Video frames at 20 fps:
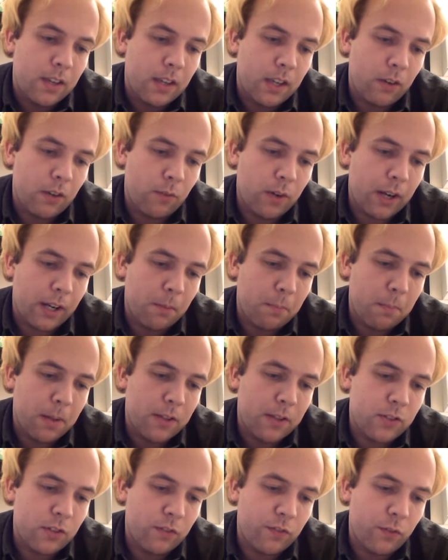It
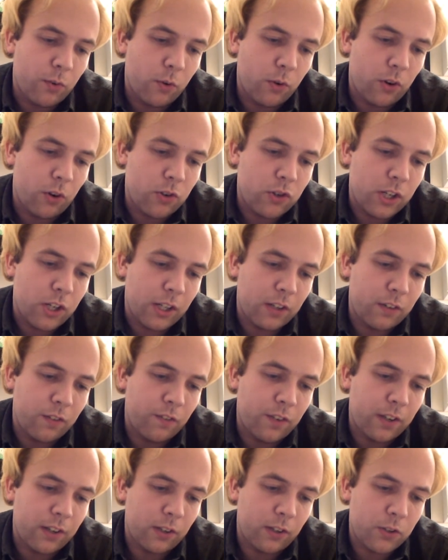recommends it for chicken
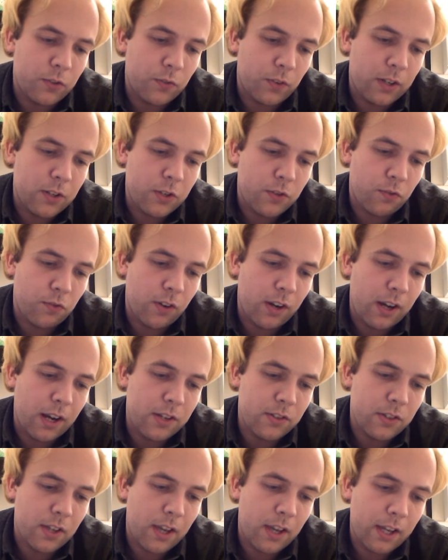fingers, french
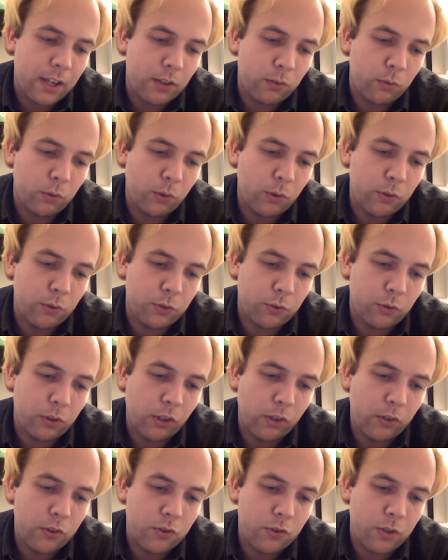fries, egg rolls,
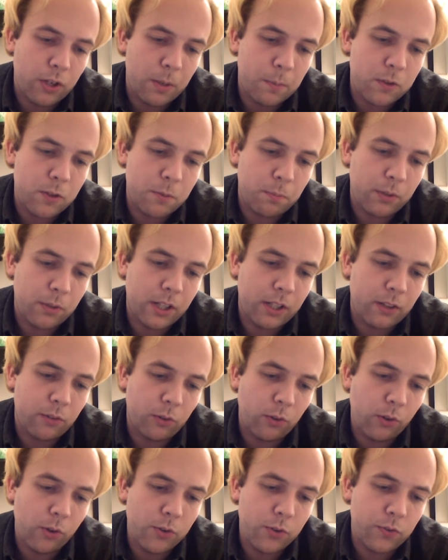grilled shrimp, spring
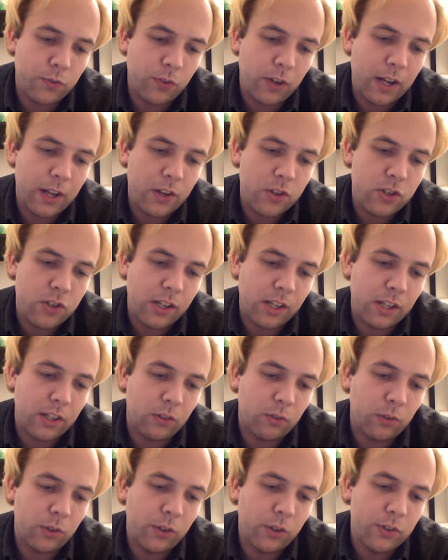rolls, fried
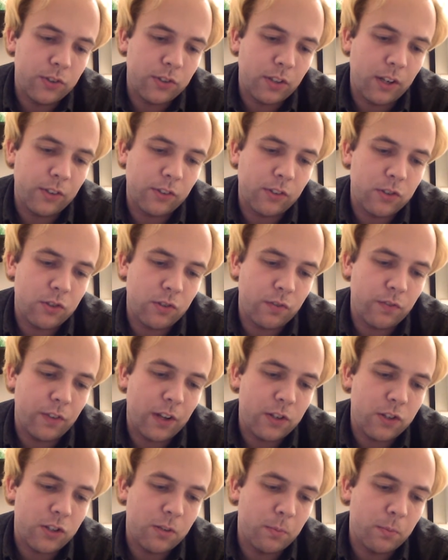chicken, grilled sausage, or
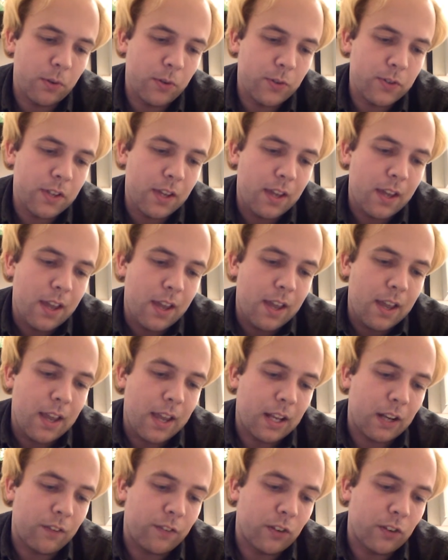vegetables.
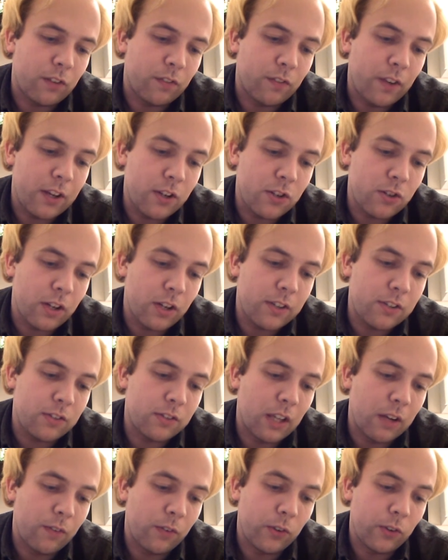And if you're adventurous,
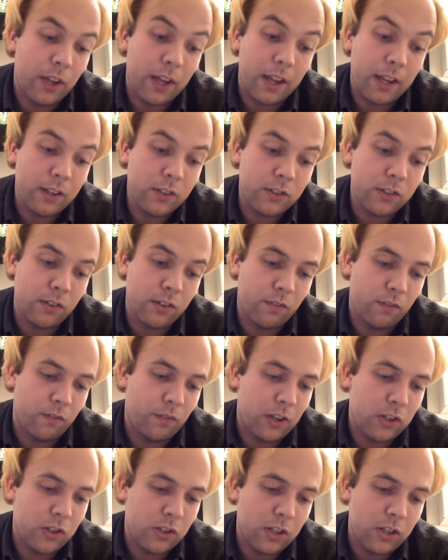deviled eggs,
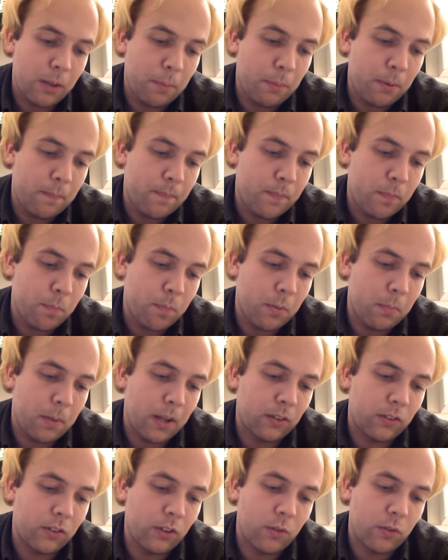veggie dip,
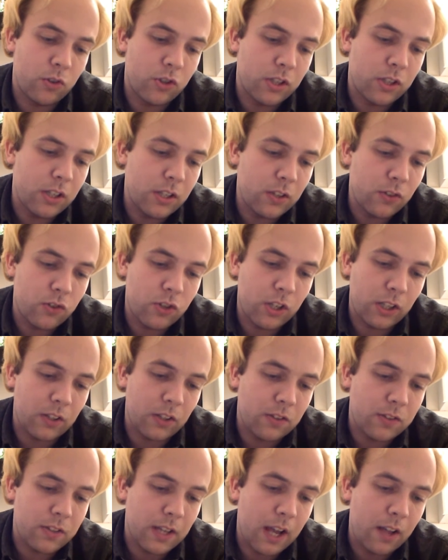pimento cheese,
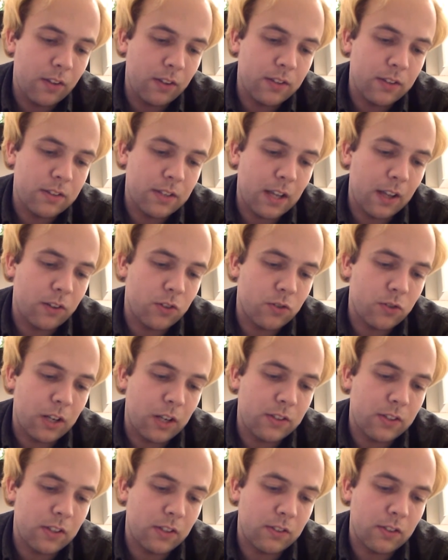chicken salad, salad
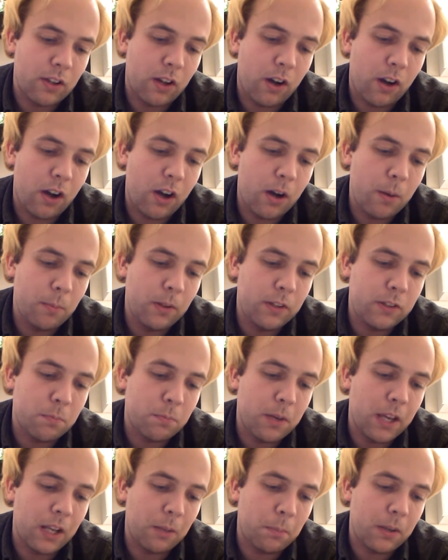dressings, omelets,
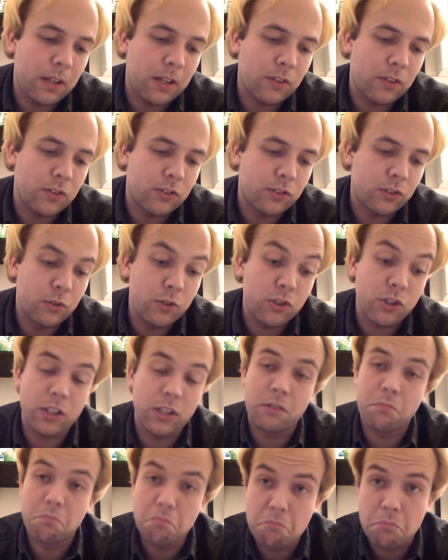baked beans,
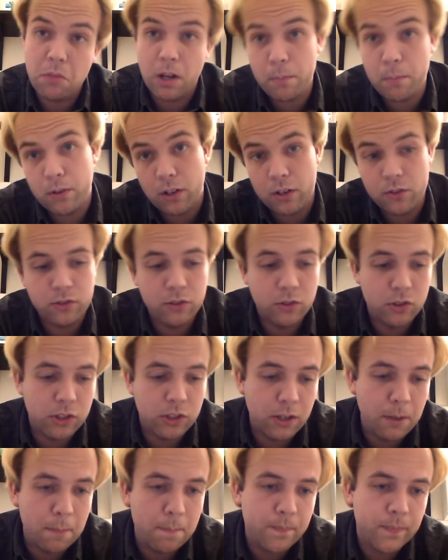sushi. I put on
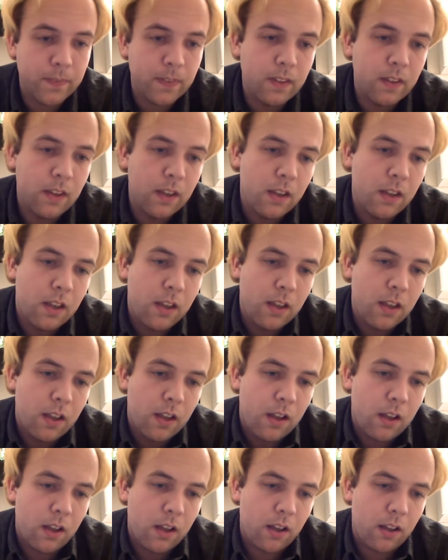sushi.
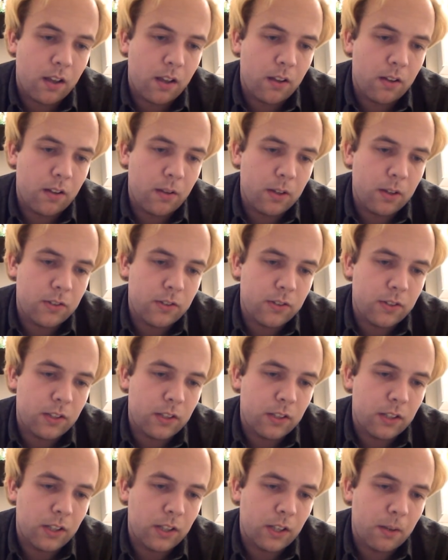Let's
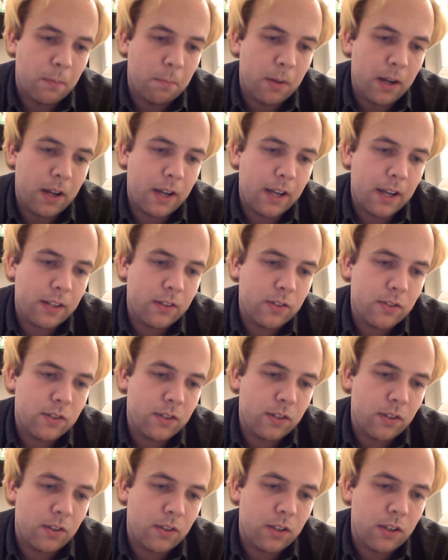see. It
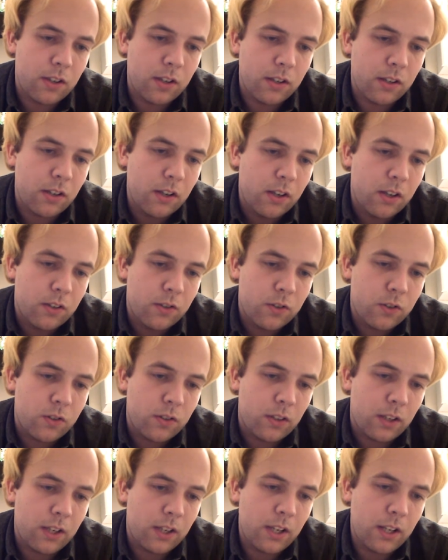combines the
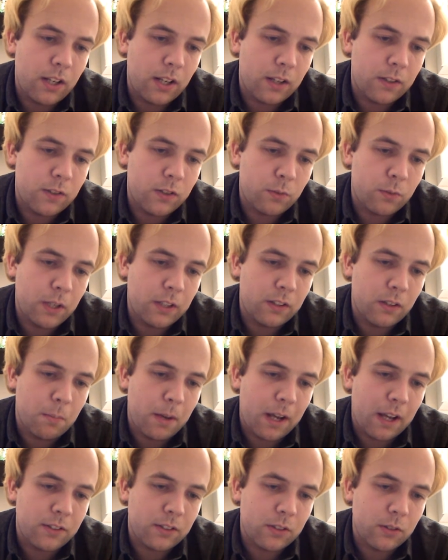heat and sweet
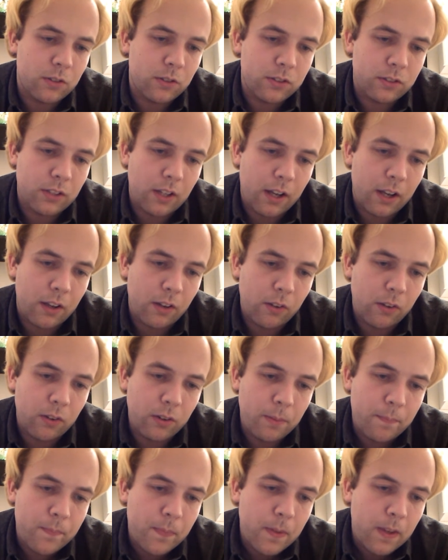Tabasco
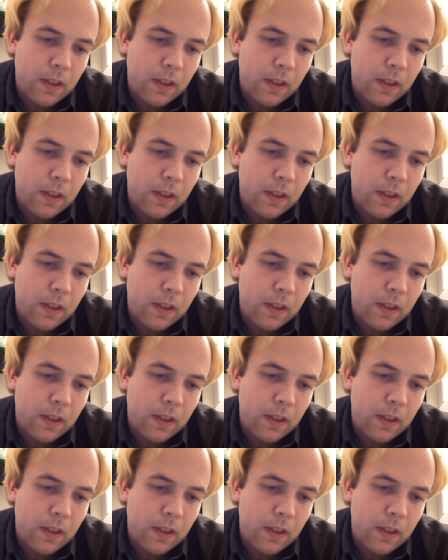style.